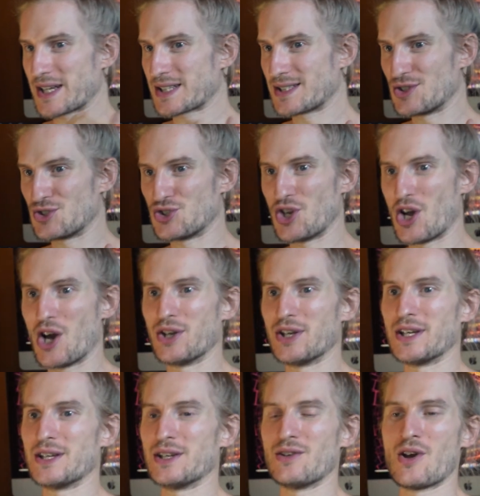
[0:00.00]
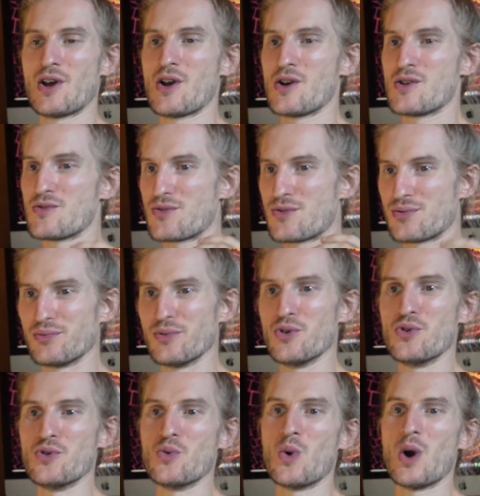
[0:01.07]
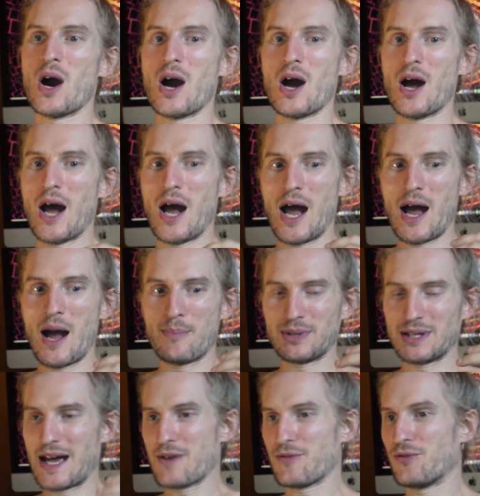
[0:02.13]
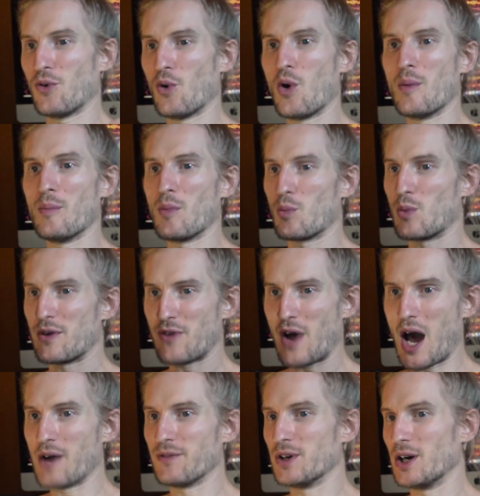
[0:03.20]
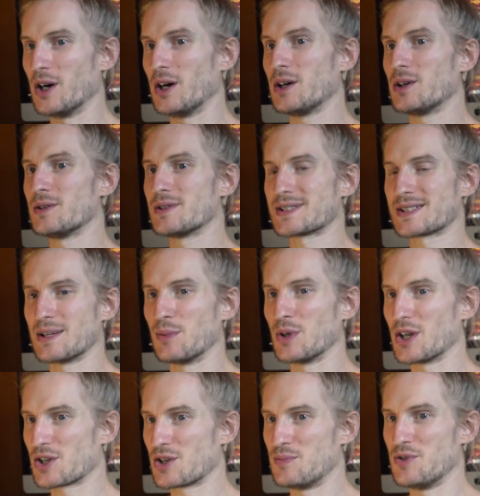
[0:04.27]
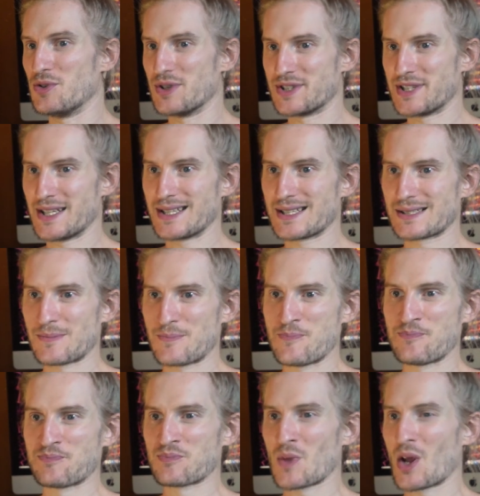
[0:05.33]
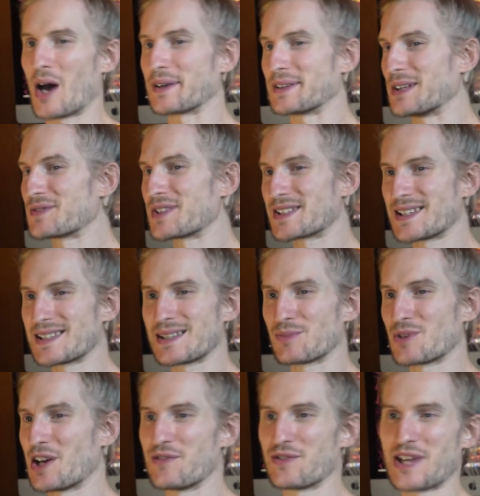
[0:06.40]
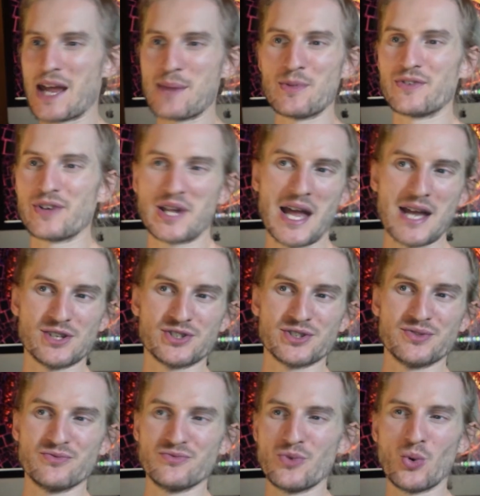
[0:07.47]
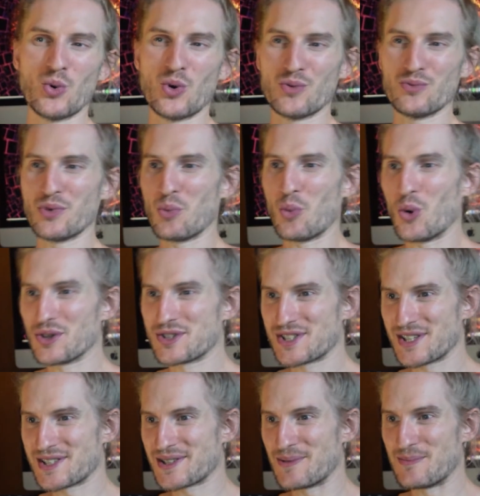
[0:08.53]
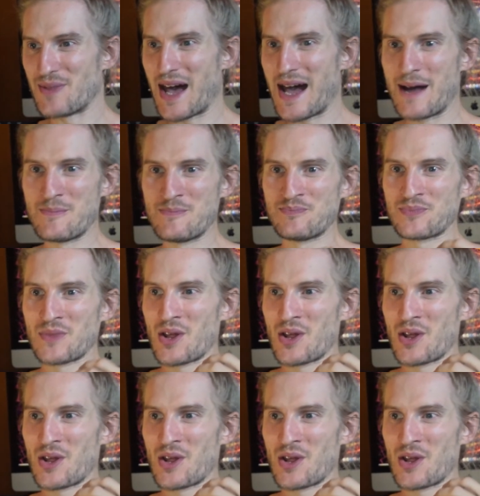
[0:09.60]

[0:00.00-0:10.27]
NYX's journey through a platform with other similar communities. I'd love to see some kind of gamification or reward system that